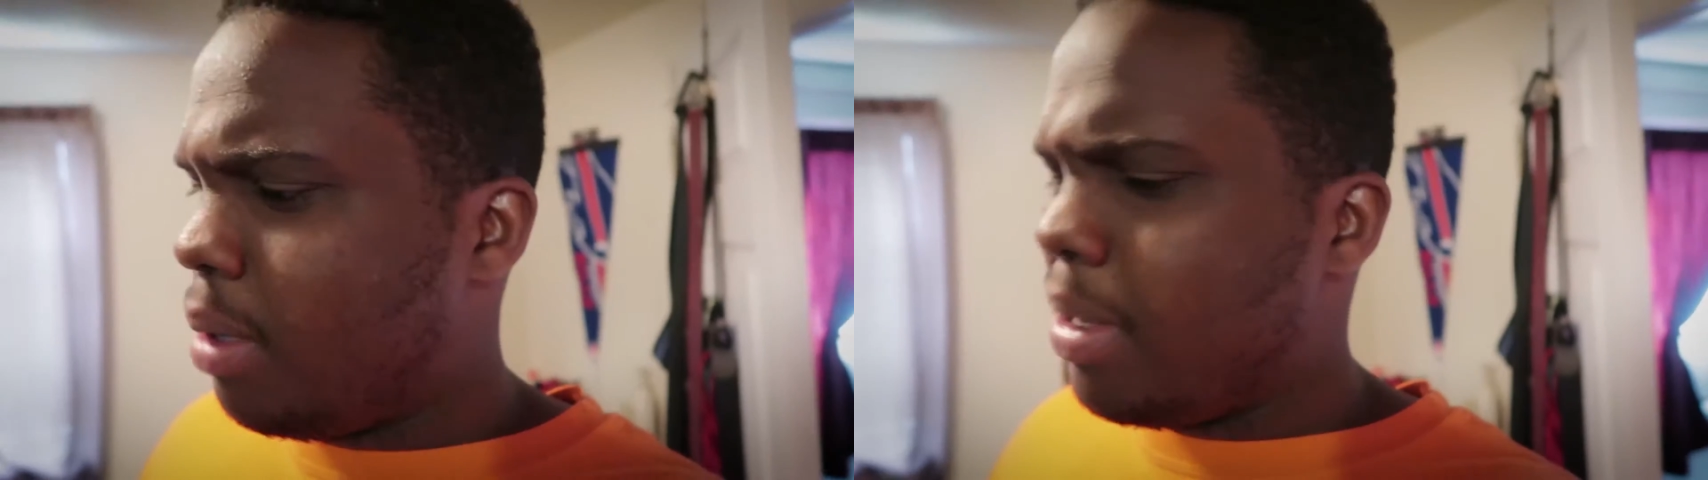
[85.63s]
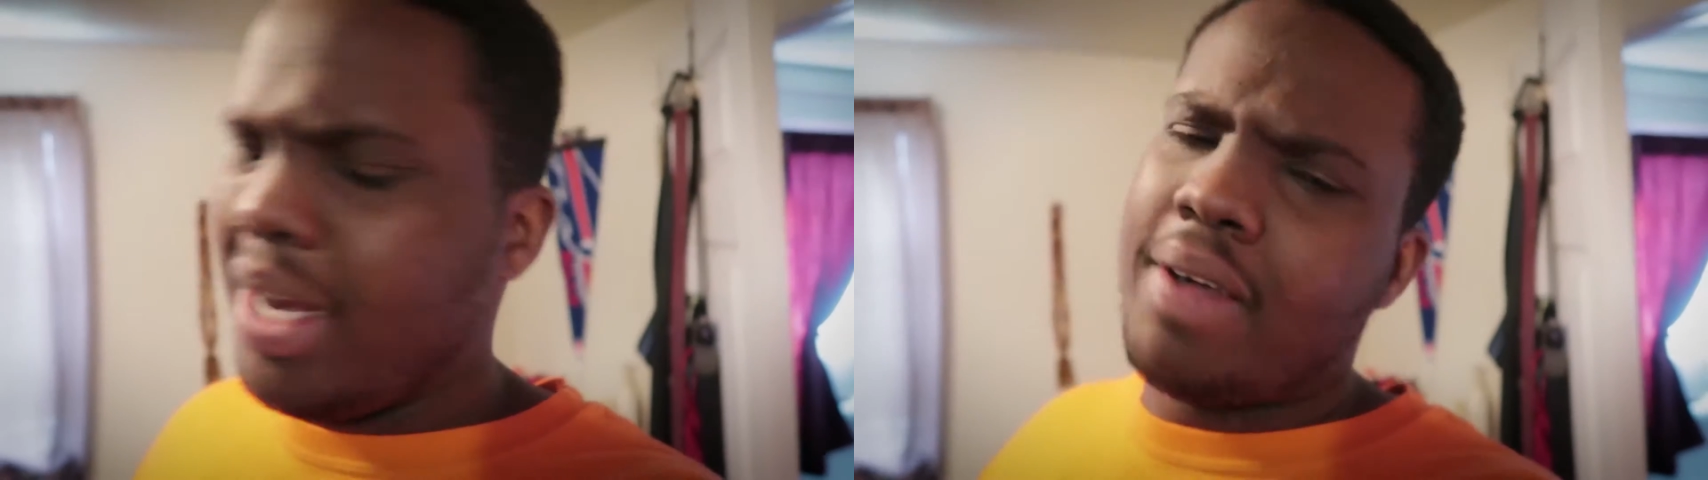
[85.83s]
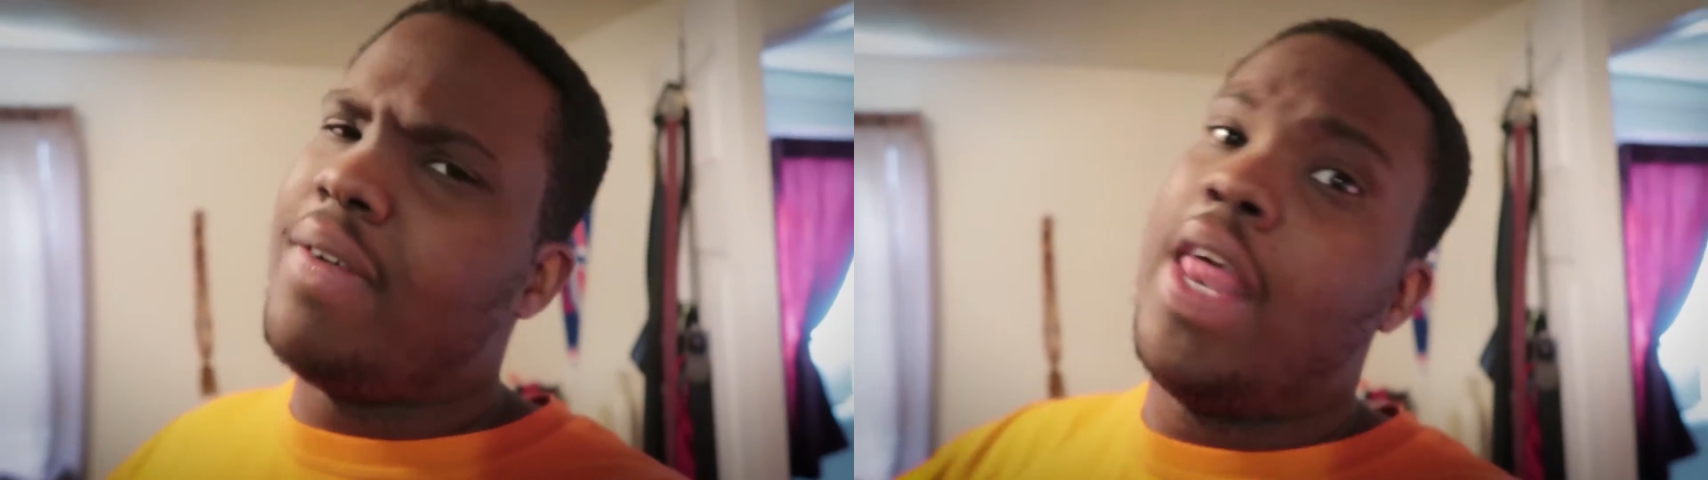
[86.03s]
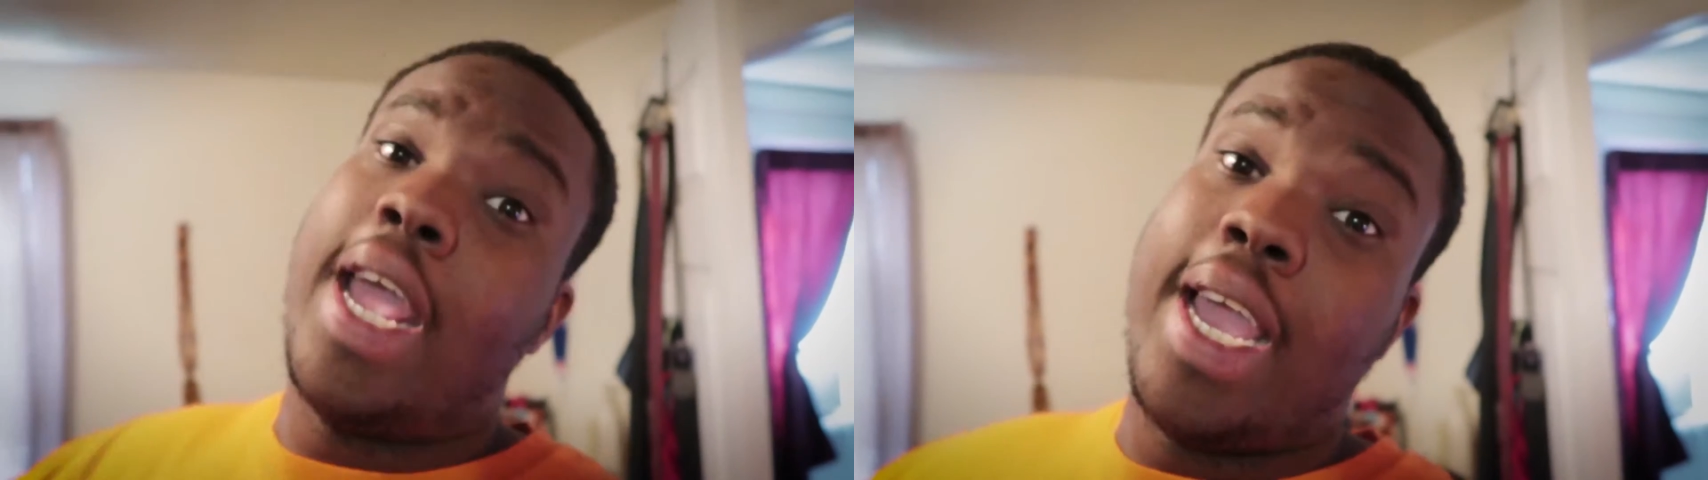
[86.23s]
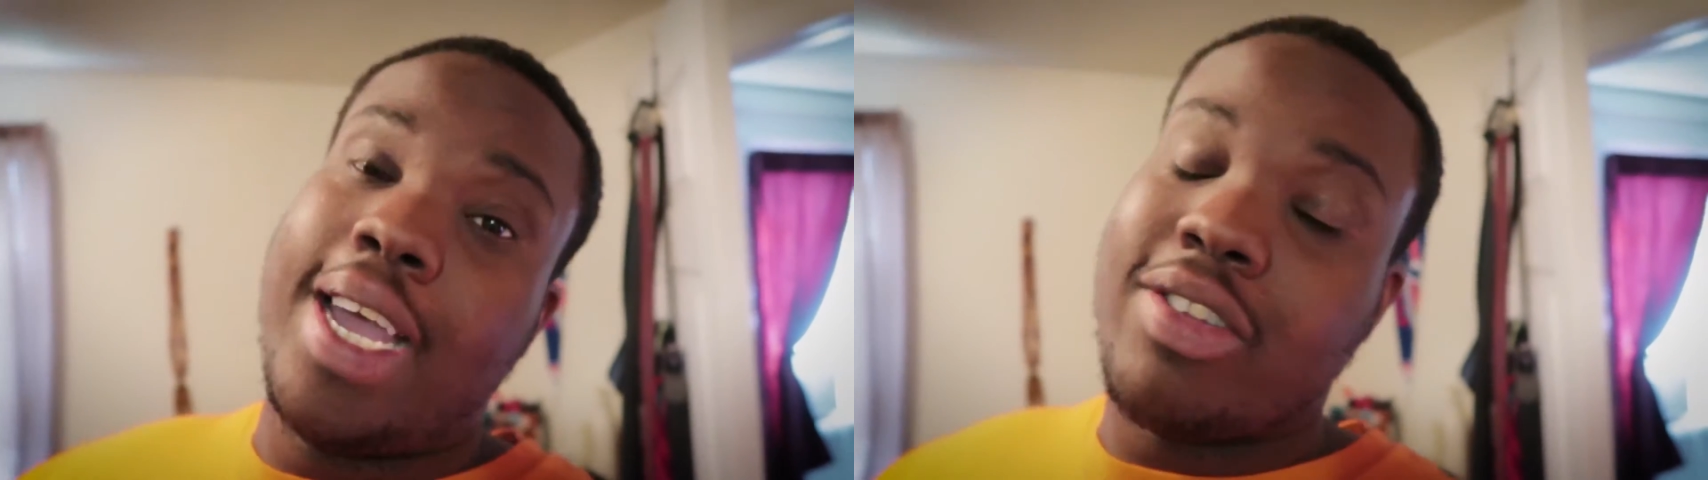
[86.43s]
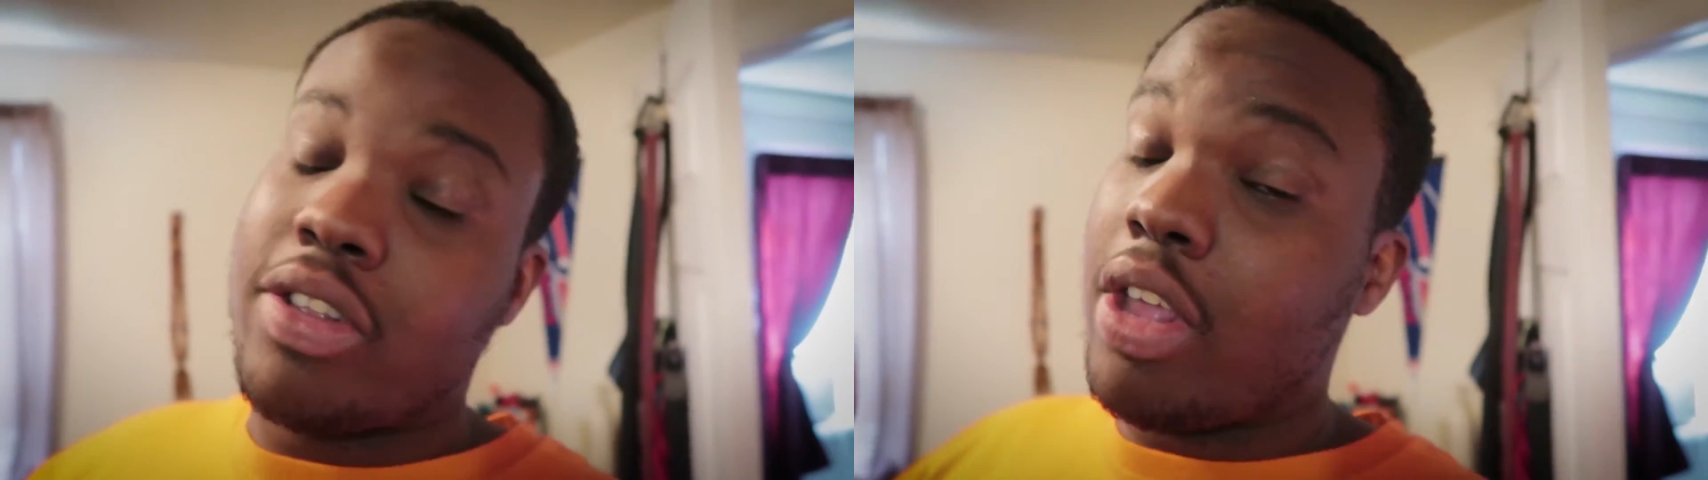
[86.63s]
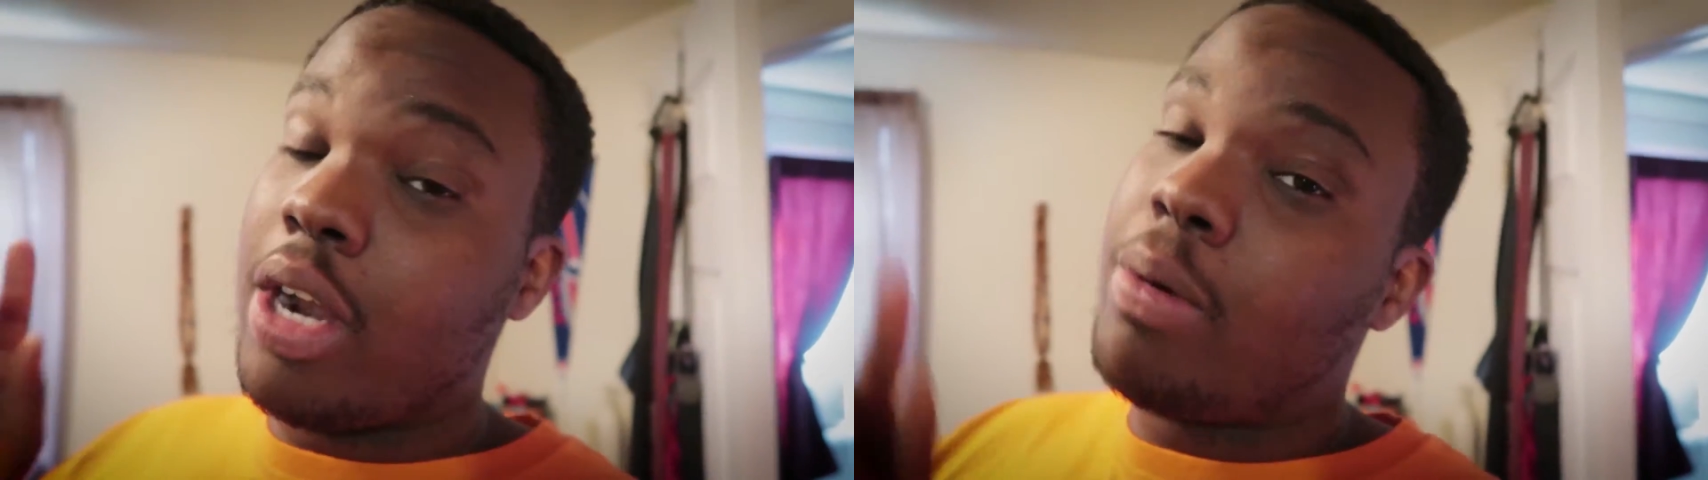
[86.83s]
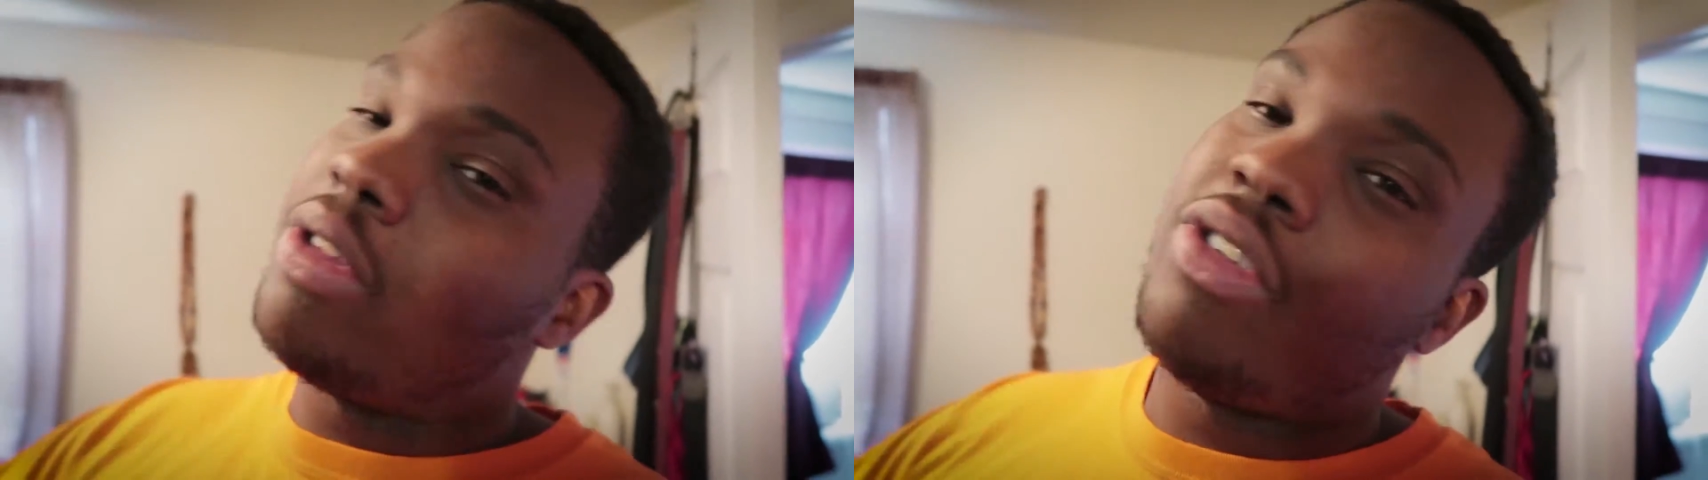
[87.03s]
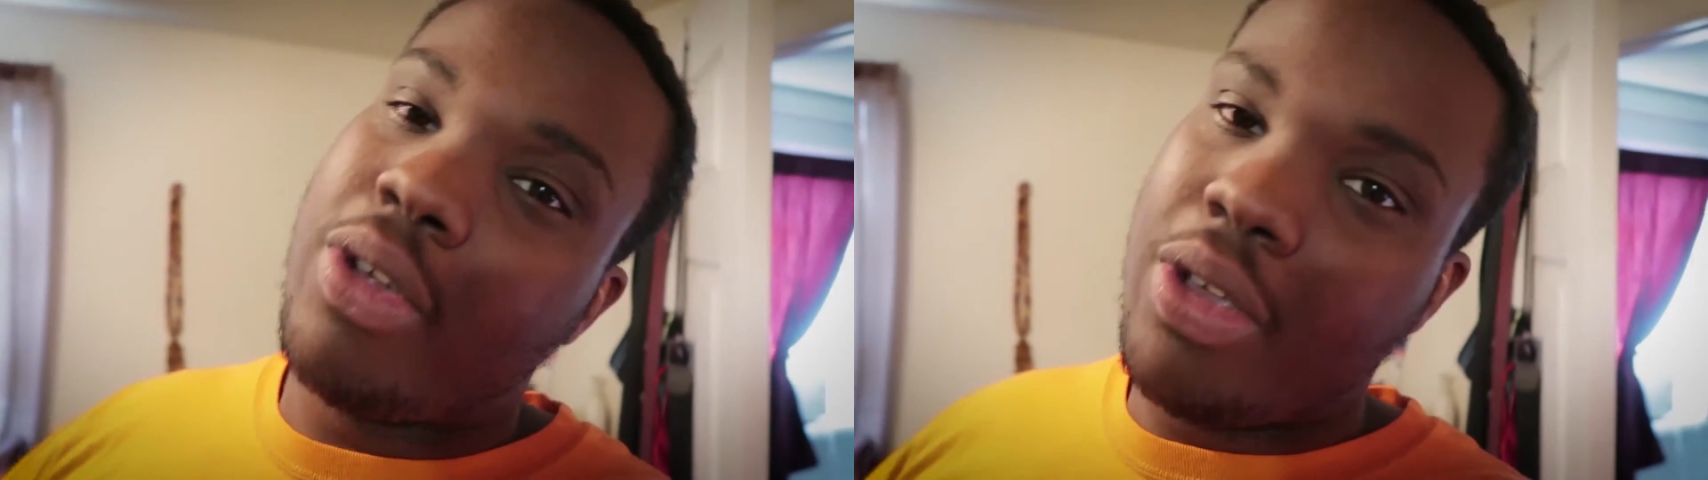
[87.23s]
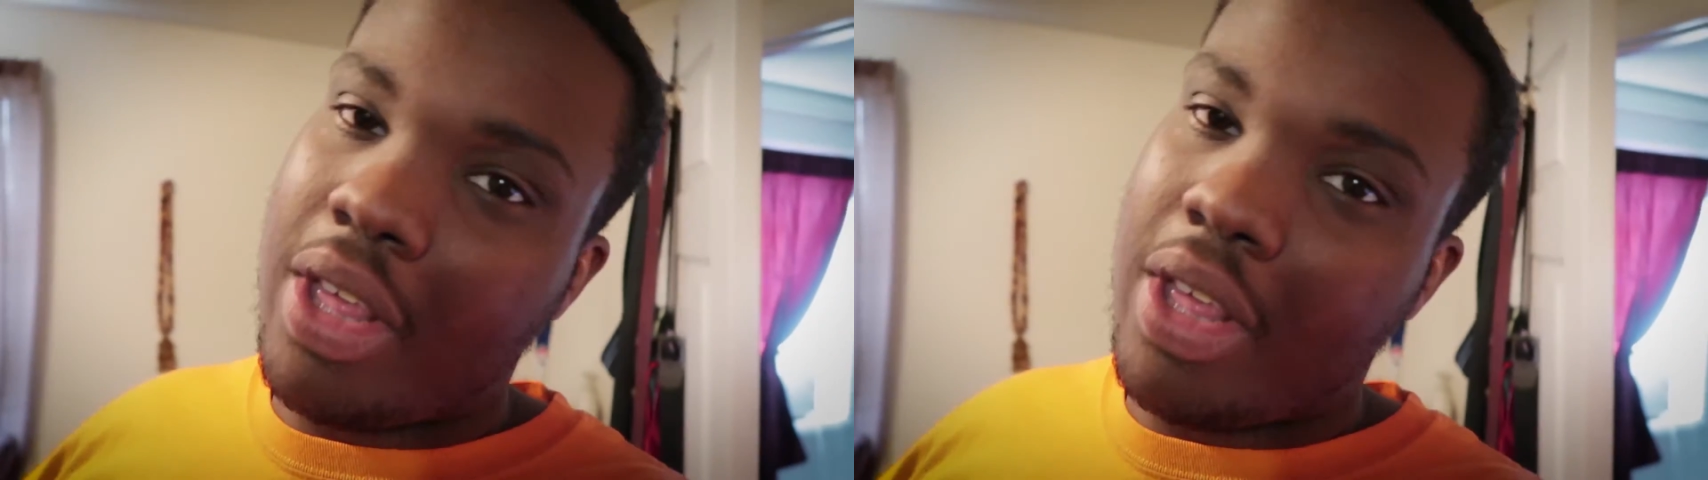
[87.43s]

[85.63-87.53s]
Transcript: But enough of that guys. I thought I wanted to show you